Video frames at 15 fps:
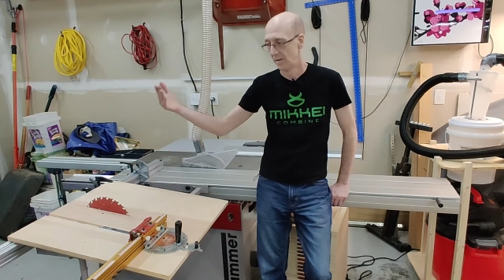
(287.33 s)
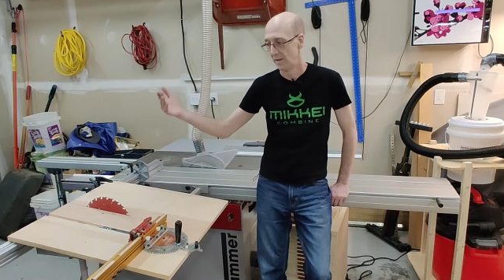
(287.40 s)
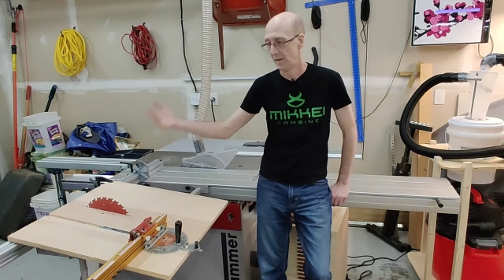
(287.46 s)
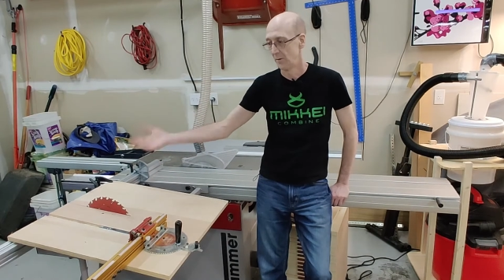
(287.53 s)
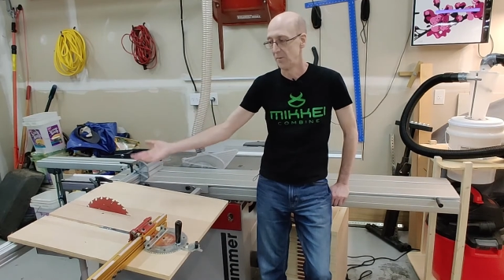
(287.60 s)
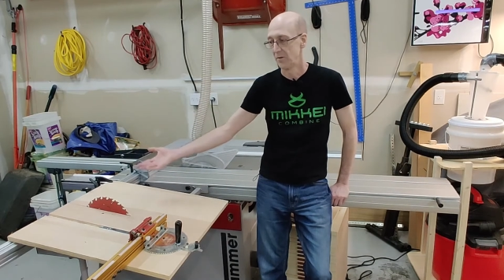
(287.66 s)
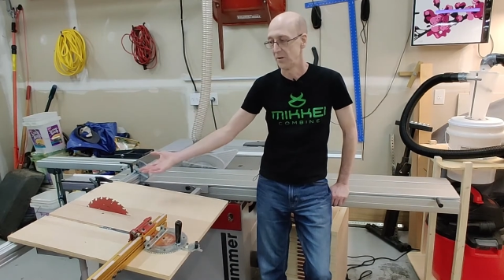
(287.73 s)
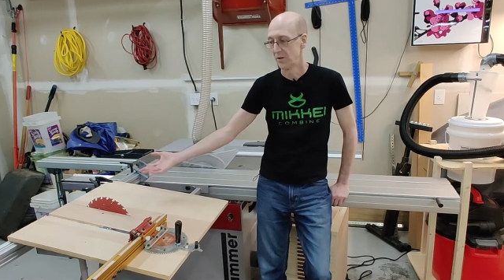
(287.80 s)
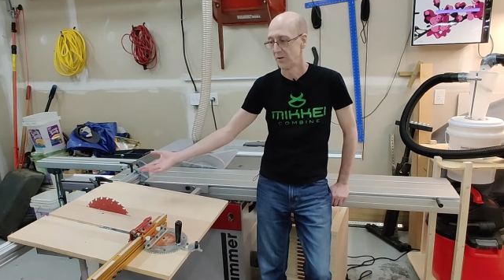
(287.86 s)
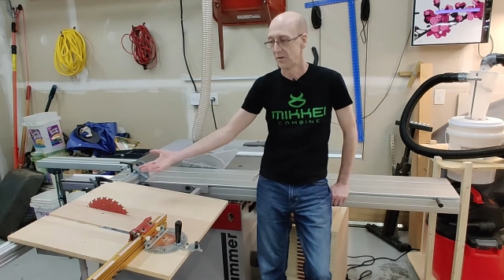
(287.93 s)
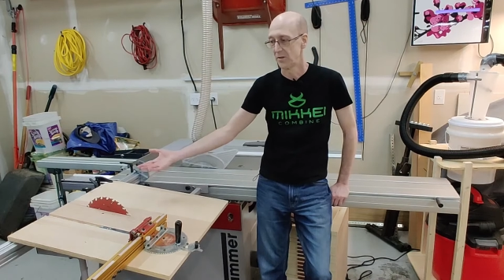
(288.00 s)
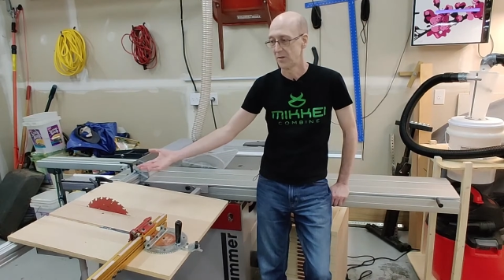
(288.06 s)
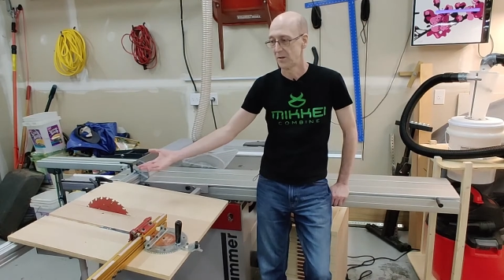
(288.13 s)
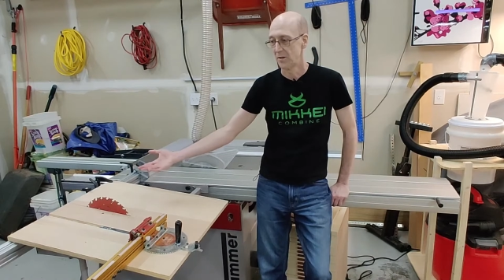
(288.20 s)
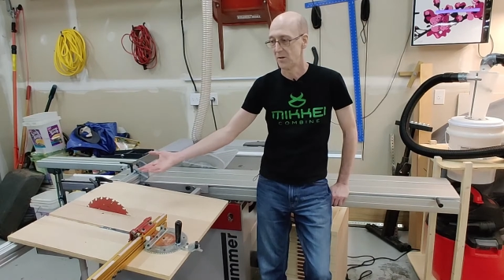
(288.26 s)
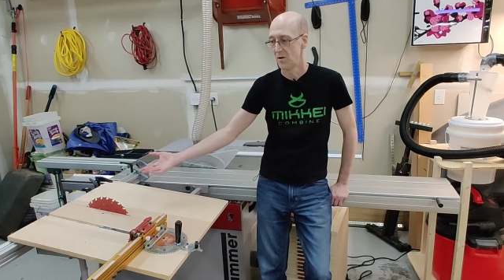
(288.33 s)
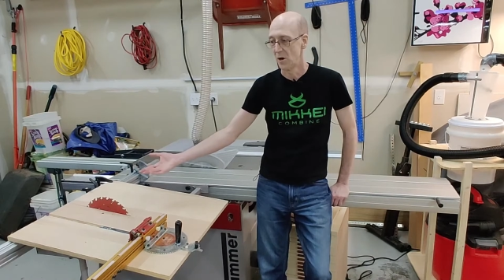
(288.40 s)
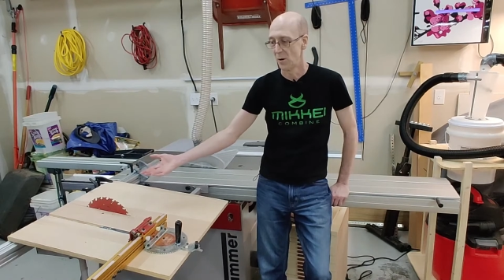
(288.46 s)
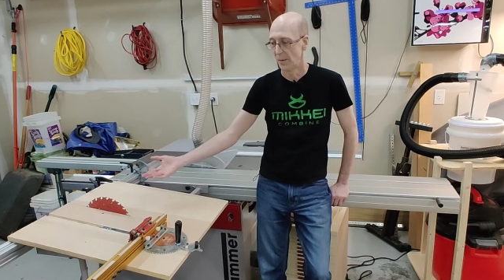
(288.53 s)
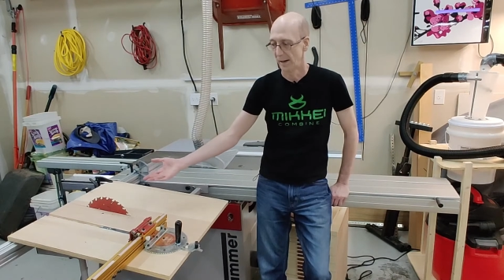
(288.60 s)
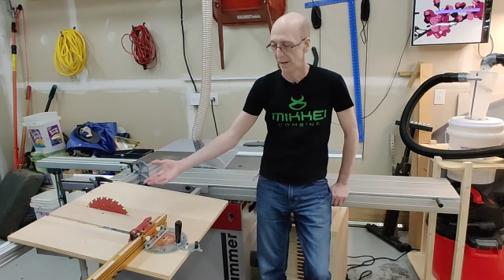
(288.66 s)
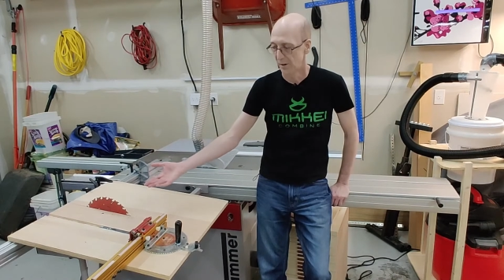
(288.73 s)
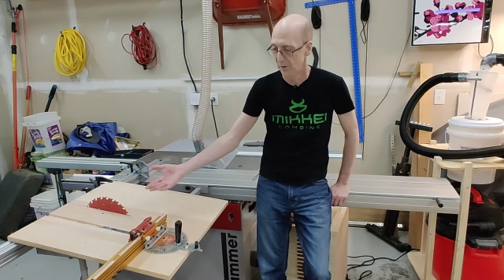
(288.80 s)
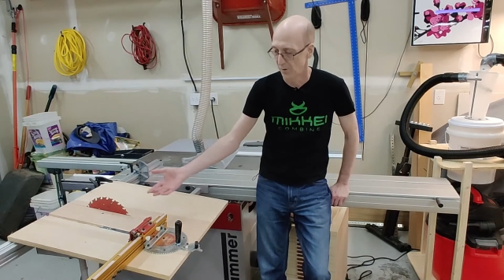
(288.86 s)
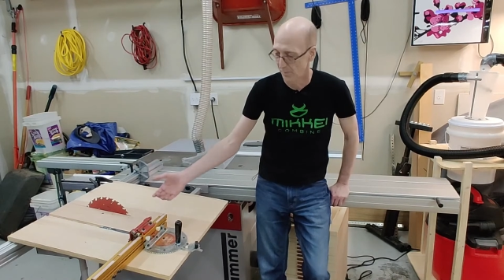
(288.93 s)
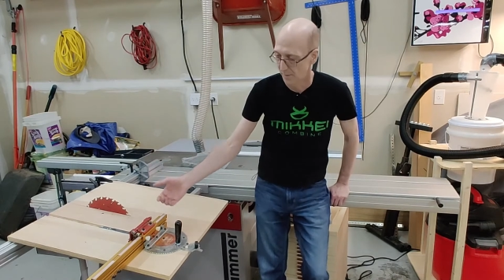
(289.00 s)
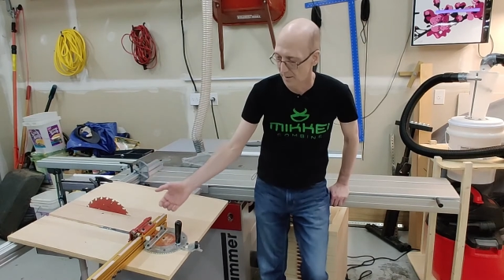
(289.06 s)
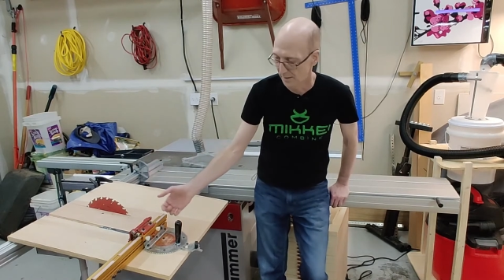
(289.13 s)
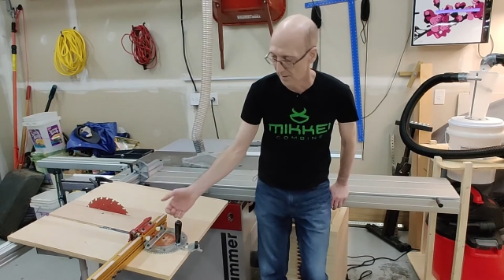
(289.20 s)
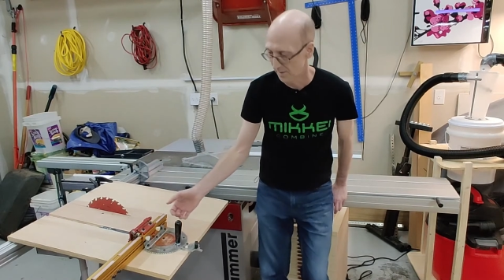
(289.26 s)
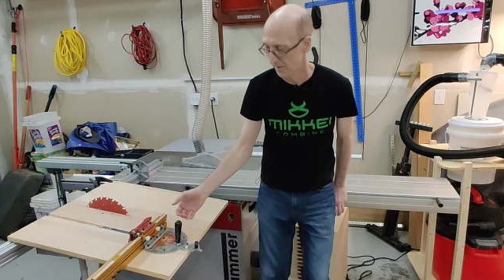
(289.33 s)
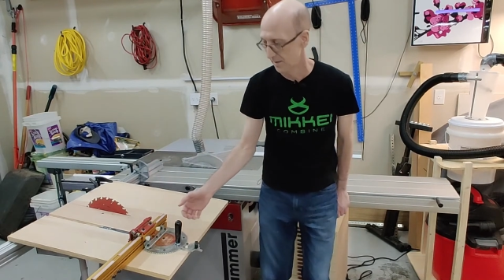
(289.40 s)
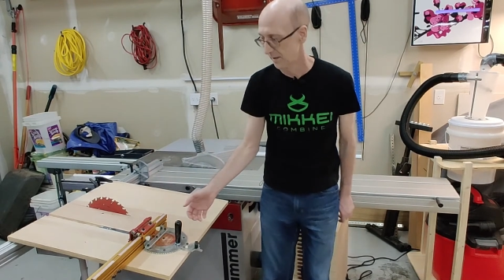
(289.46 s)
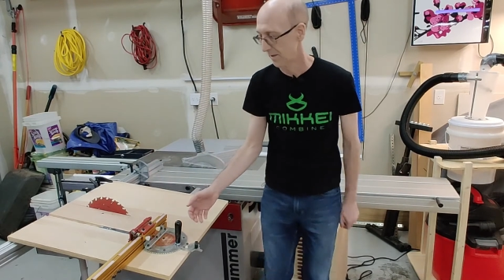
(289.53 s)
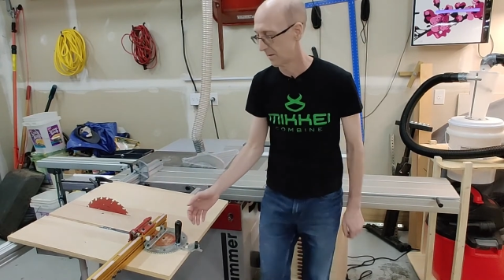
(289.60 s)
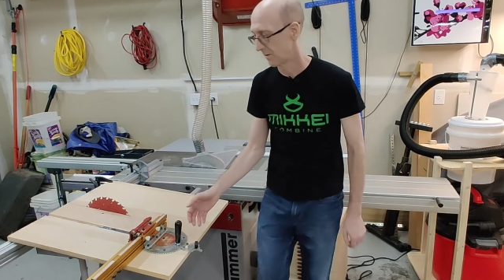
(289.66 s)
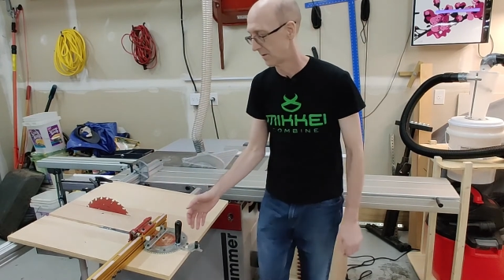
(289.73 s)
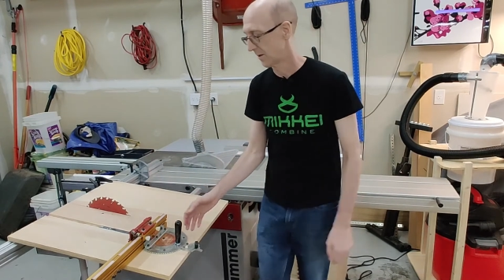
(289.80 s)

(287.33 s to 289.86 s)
There was just no way to do it because